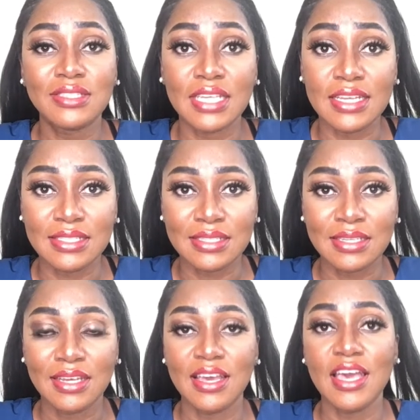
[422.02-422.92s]
sit
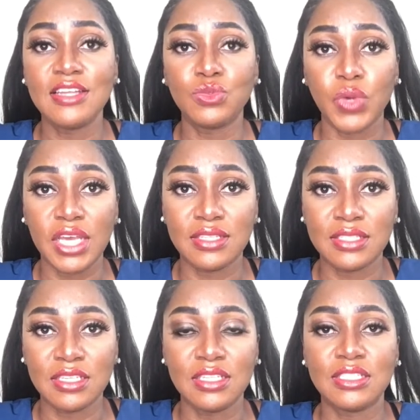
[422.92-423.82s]
and wait
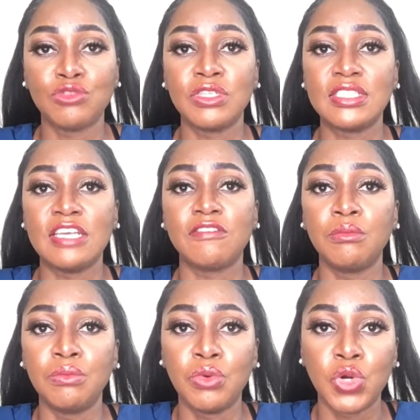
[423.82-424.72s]
to receive
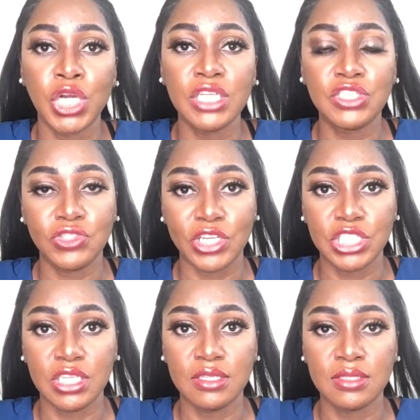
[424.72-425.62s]
more
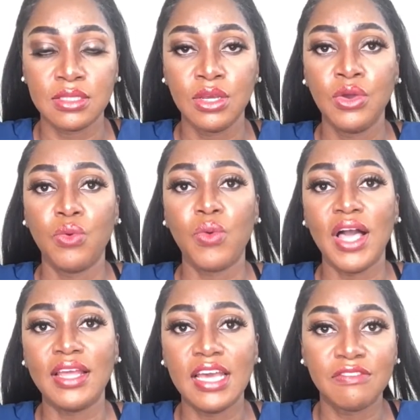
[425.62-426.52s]
instructions
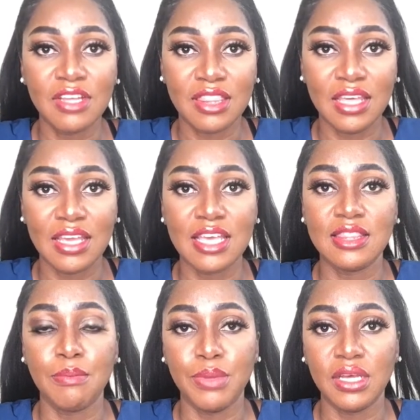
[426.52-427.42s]
while everything in
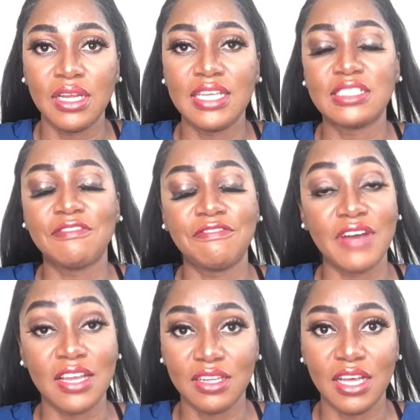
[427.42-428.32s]
the bill is
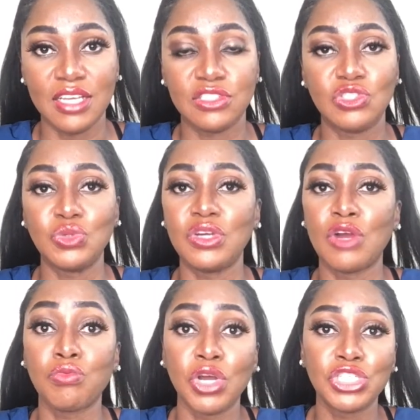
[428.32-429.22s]
finalized. Do not
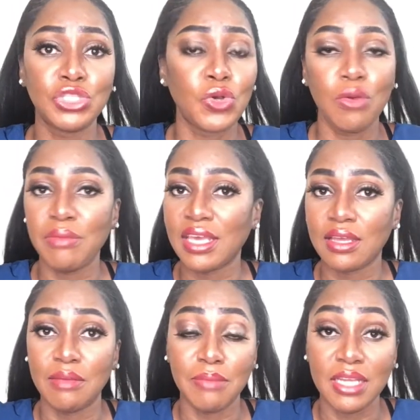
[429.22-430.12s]
rush to go make an
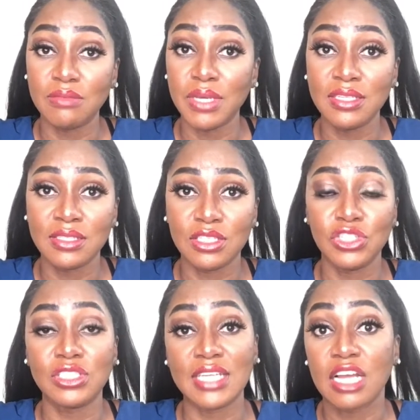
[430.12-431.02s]
amendment.
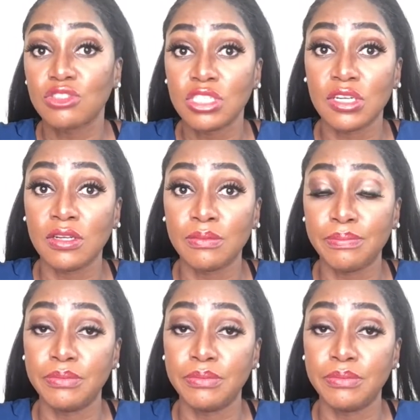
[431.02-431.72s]
Your tax return